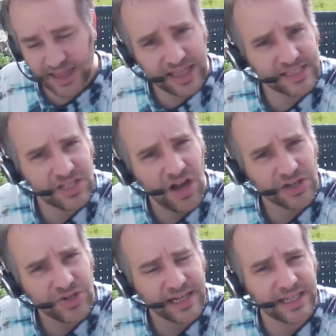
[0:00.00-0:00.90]
this
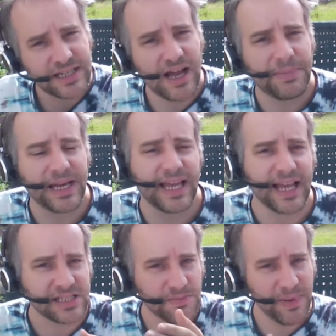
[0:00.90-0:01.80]
contracted company
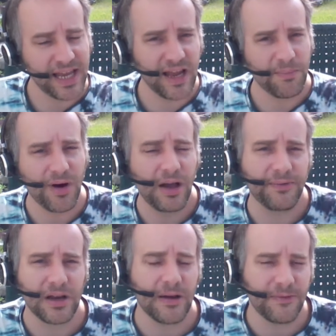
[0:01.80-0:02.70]
is making a
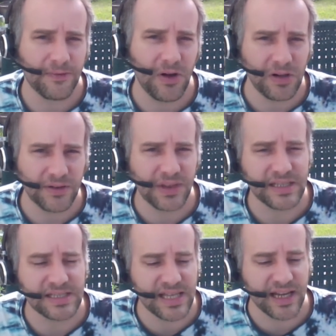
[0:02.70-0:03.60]
profit off of all of
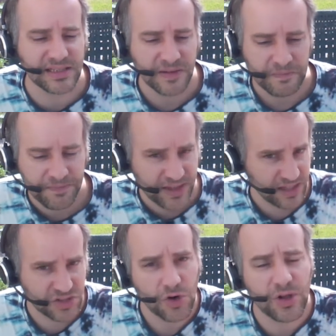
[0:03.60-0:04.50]
these things.
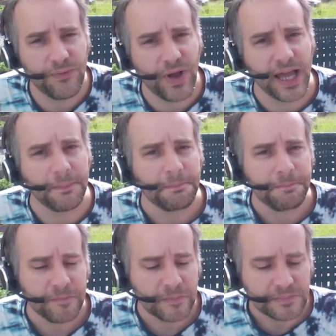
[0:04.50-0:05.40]
It's totally fine,
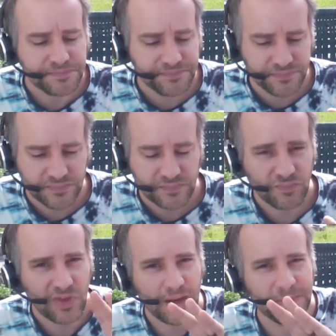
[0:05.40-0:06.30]

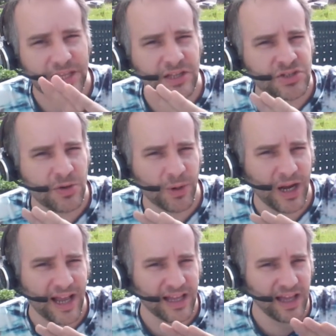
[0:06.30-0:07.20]
but the
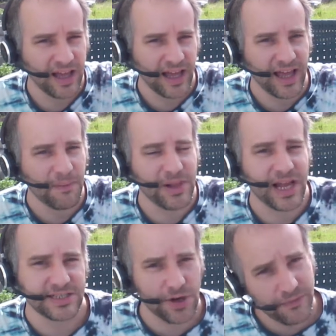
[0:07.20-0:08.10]
consumer
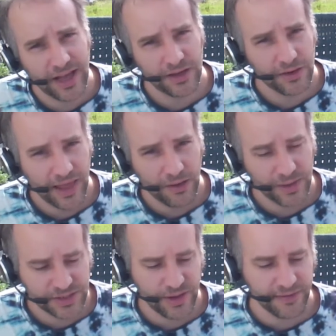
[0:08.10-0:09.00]
applies no value to that
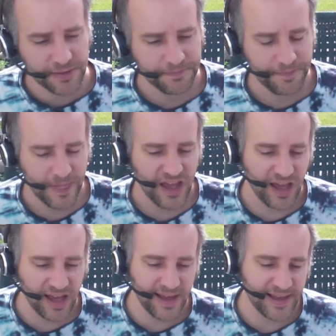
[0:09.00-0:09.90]
whatsoever.
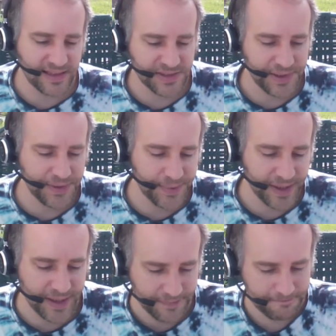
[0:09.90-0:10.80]
Uh, so,
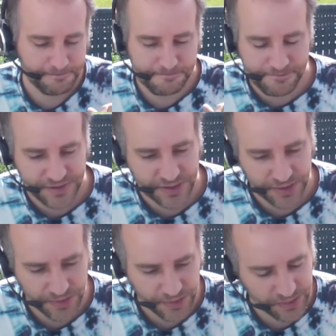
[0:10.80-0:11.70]
um,
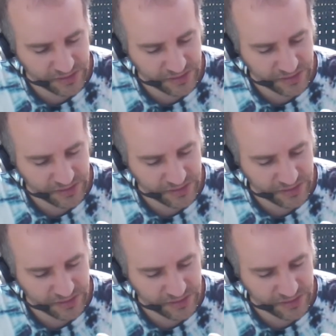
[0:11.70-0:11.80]
so,